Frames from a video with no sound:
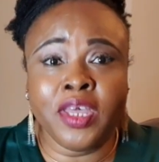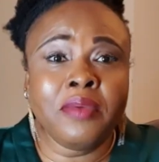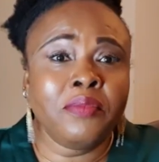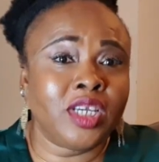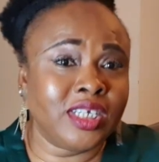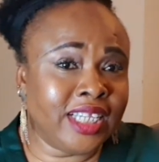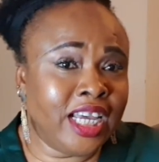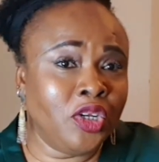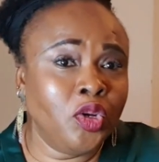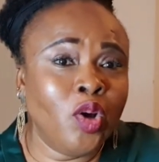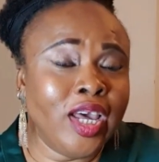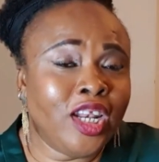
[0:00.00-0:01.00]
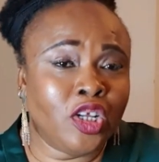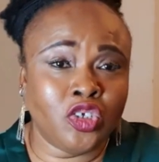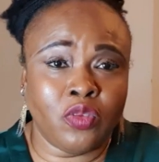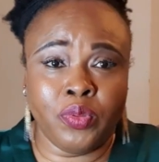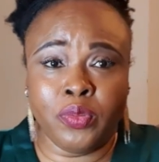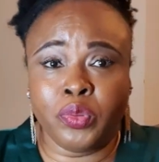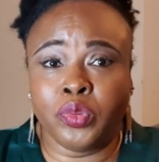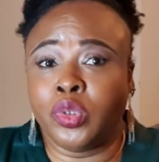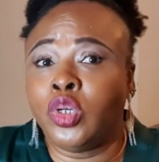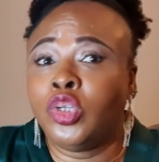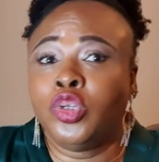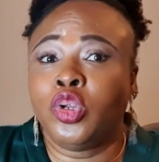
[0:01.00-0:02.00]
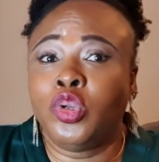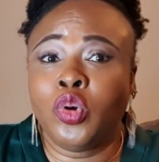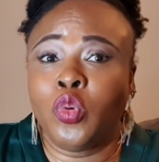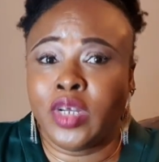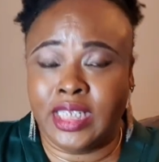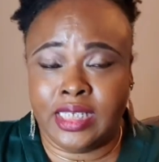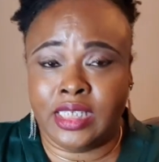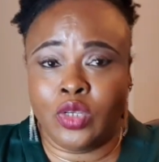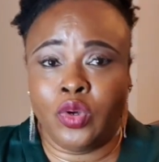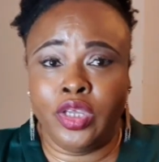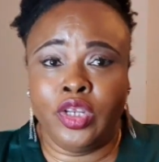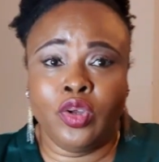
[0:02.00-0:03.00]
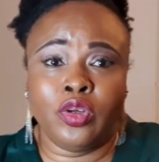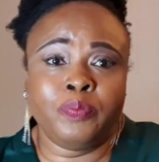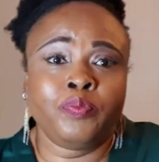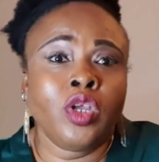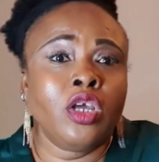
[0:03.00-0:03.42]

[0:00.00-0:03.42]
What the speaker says: because I know a lot of people don't know what is going on.